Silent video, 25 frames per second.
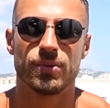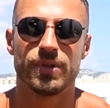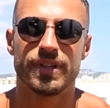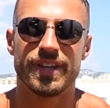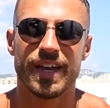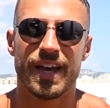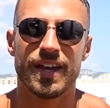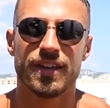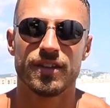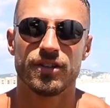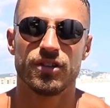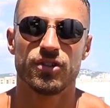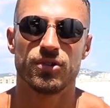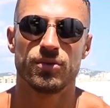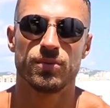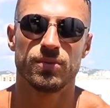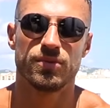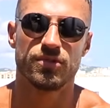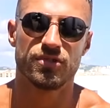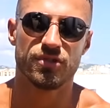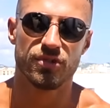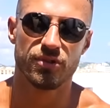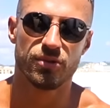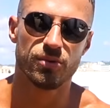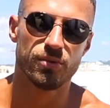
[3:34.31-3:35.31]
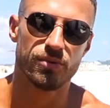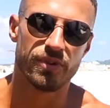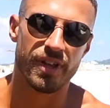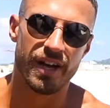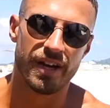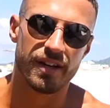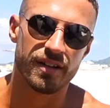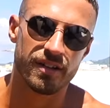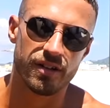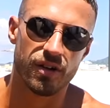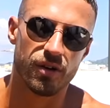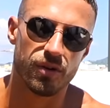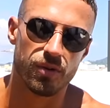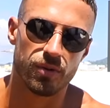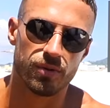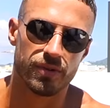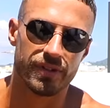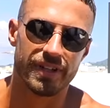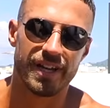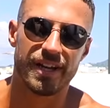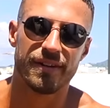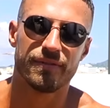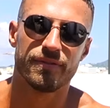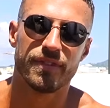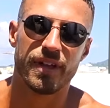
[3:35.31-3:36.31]
get you to that goal
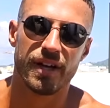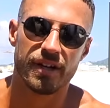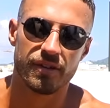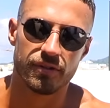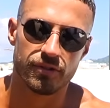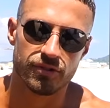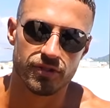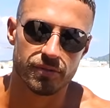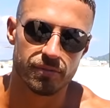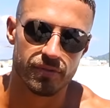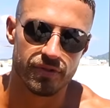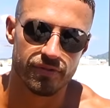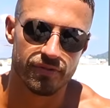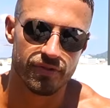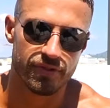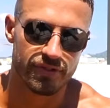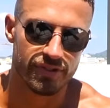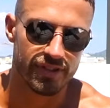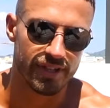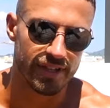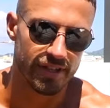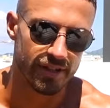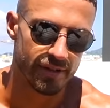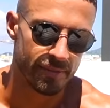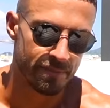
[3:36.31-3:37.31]
and have that ultimate physique.